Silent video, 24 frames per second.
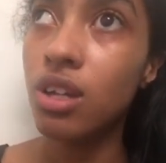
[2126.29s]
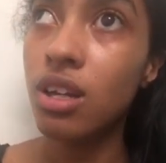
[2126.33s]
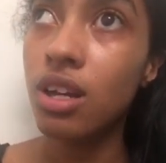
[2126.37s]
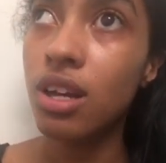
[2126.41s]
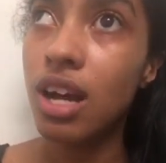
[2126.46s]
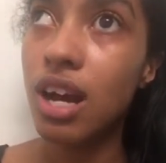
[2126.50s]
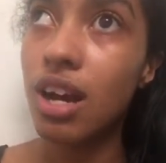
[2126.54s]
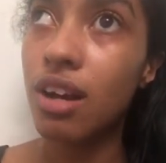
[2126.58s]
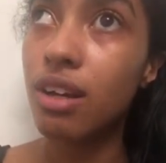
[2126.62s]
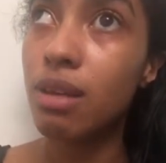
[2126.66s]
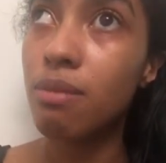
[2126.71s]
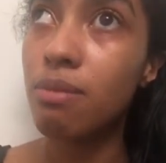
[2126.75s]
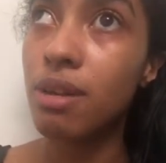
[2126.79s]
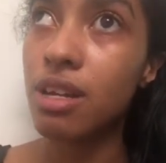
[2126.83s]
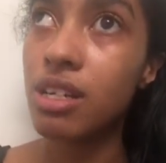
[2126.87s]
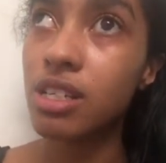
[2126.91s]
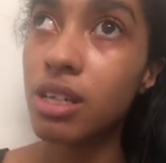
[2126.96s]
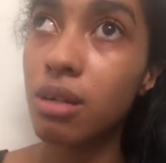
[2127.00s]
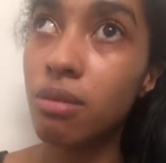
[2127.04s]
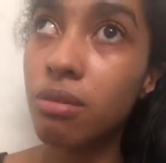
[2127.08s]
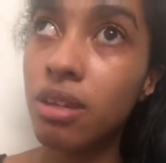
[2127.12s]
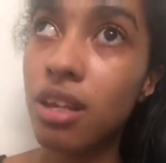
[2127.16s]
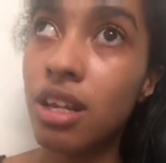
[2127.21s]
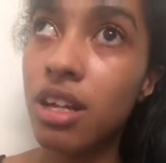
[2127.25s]
I'll keep you guys
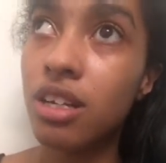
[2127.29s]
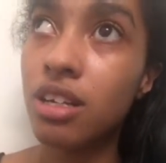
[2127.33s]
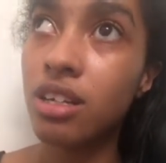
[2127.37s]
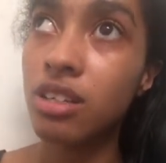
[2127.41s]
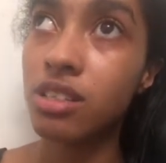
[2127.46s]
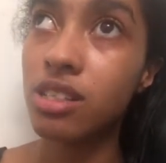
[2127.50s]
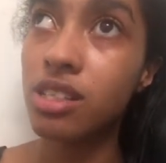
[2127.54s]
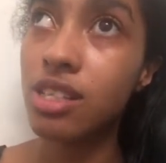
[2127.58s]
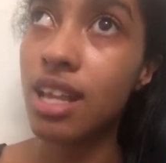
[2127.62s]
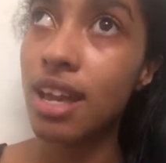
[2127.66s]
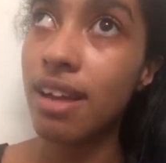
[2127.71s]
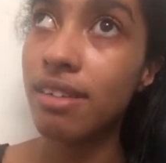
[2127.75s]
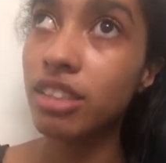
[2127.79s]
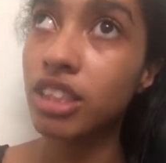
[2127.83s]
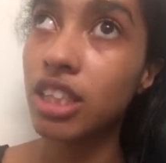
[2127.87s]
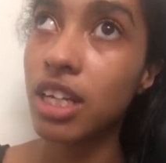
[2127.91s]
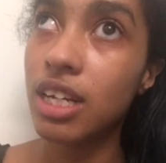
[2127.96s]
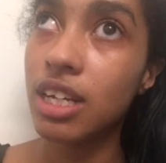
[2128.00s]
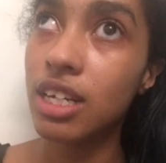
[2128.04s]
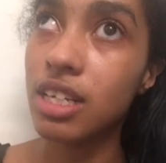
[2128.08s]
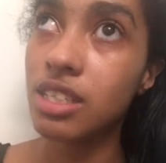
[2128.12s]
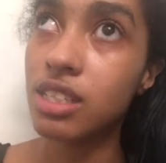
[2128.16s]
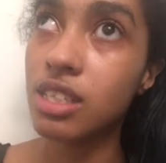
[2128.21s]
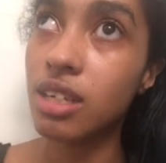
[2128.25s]
updated on Snapchat
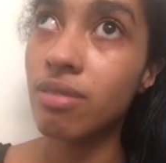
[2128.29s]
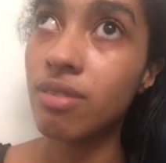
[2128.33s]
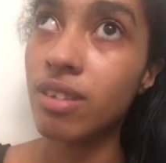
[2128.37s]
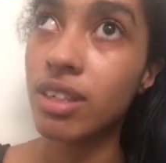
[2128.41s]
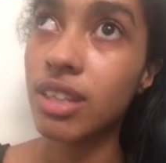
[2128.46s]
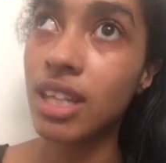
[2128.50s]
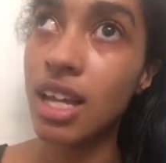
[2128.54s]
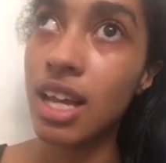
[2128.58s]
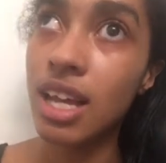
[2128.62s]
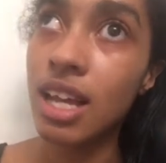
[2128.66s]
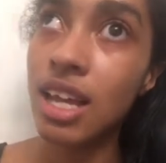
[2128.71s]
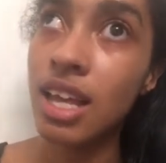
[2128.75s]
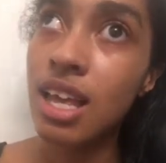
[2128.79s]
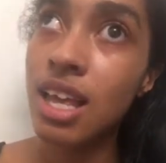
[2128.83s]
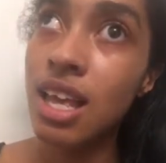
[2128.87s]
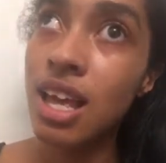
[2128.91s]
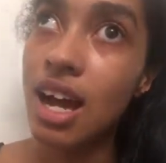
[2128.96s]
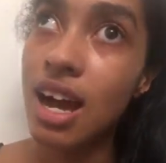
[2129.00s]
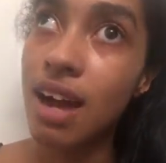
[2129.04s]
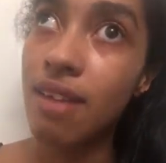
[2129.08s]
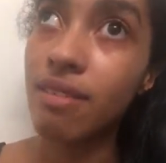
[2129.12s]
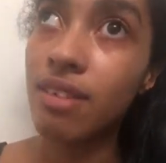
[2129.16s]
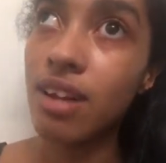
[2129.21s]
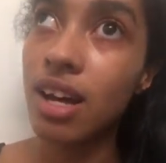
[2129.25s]
and stuff like that.
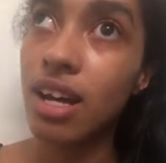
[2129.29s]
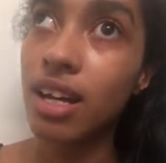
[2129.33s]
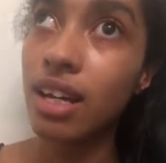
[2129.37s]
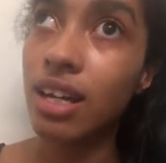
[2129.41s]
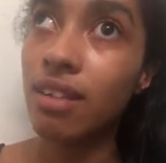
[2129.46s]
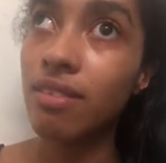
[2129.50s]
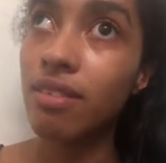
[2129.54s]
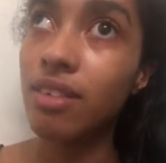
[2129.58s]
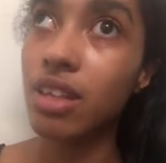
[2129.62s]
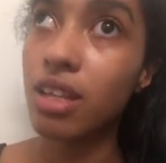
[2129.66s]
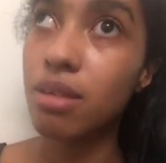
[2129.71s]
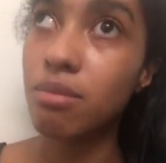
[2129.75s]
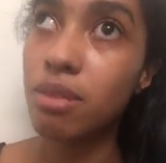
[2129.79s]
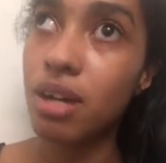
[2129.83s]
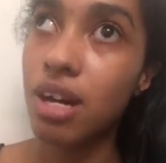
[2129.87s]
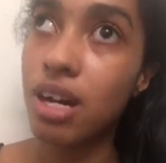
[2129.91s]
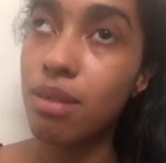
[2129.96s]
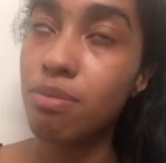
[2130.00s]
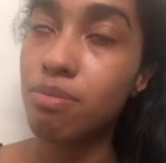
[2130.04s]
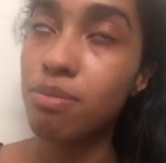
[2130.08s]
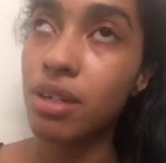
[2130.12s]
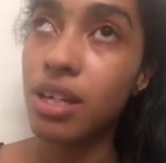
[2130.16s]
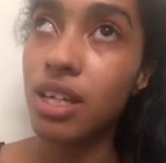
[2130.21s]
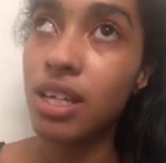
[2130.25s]
I'm not giving them up